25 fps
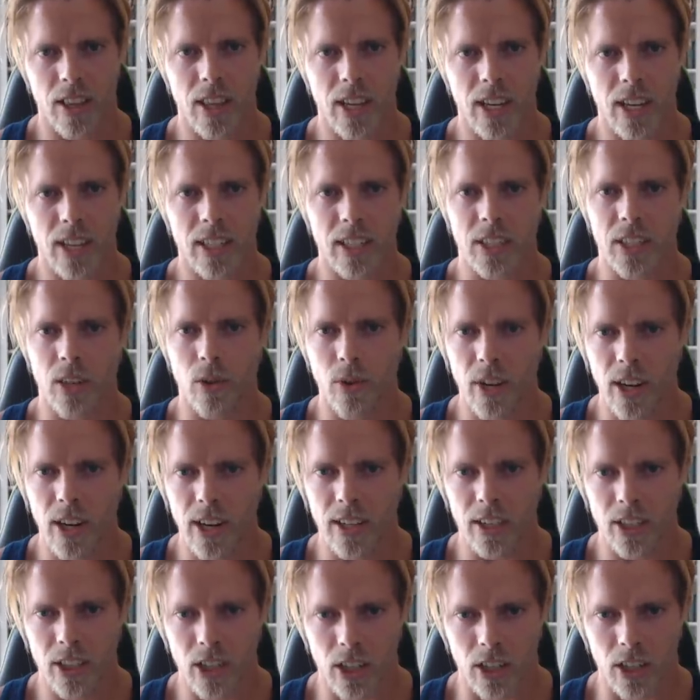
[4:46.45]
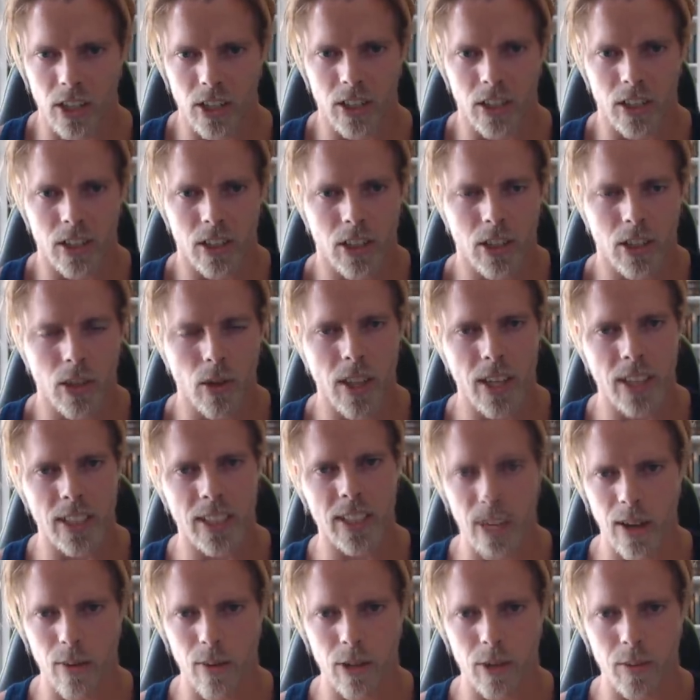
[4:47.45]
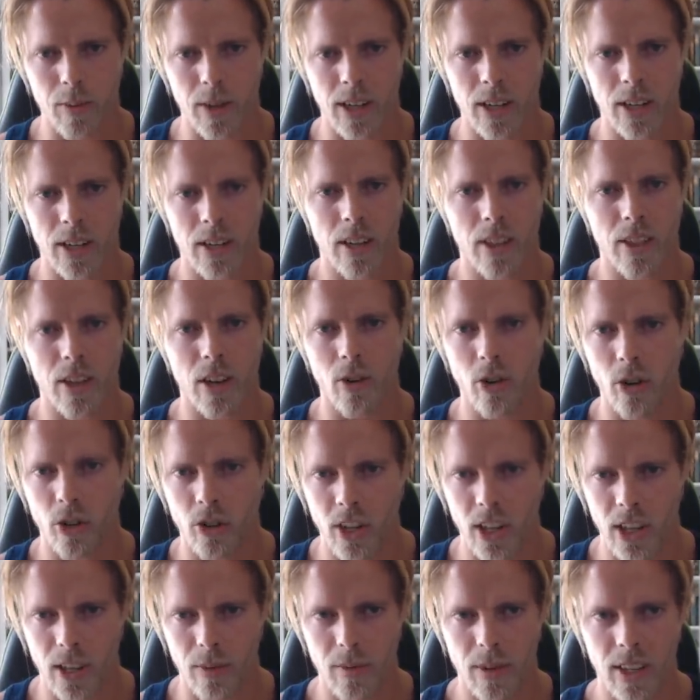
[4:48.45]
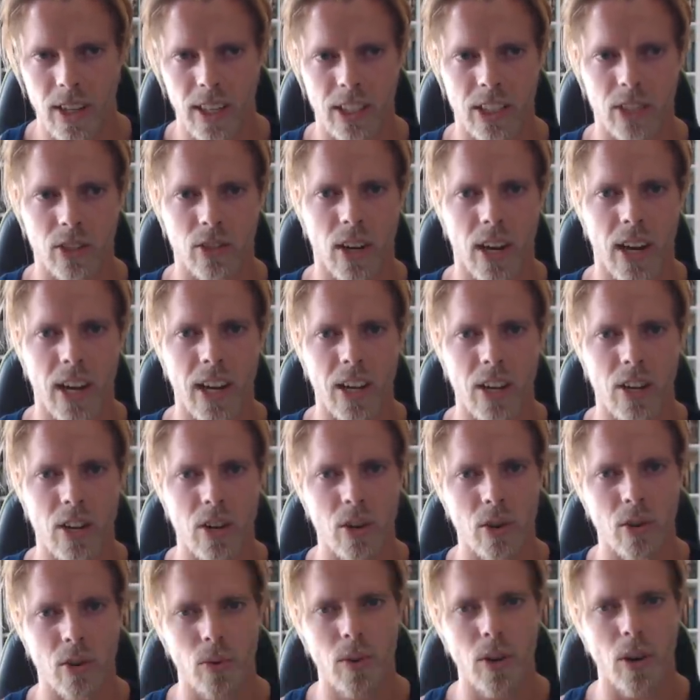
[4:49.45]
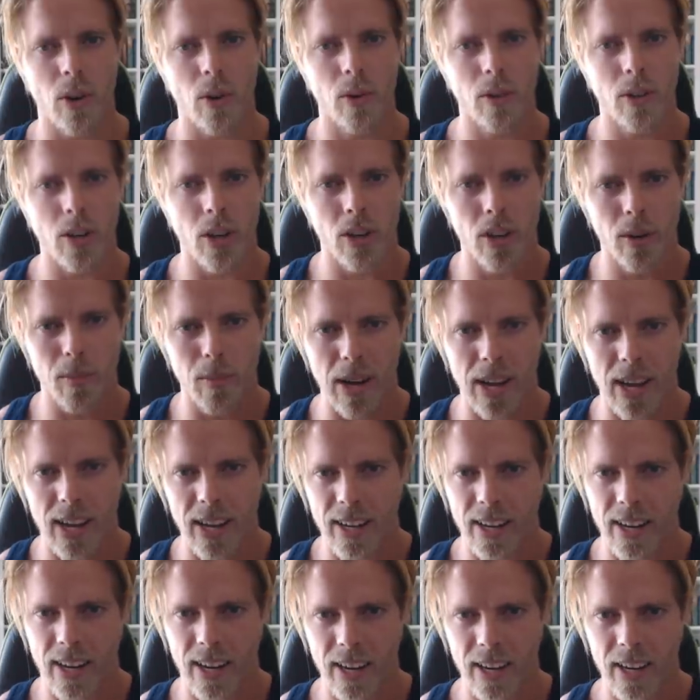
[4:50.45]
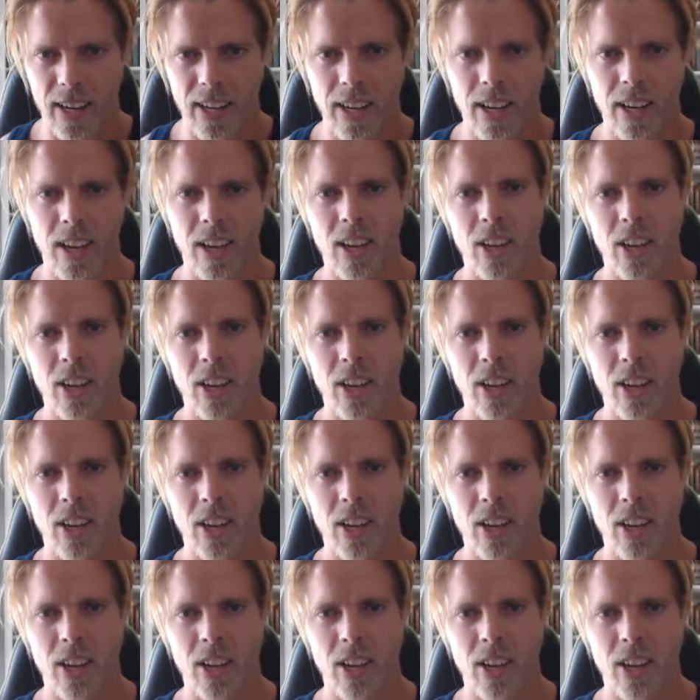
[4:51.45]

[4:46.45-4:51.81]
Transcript: That is the real discussion. So the establishment, the regime, is trying to, you know, turn a blind eye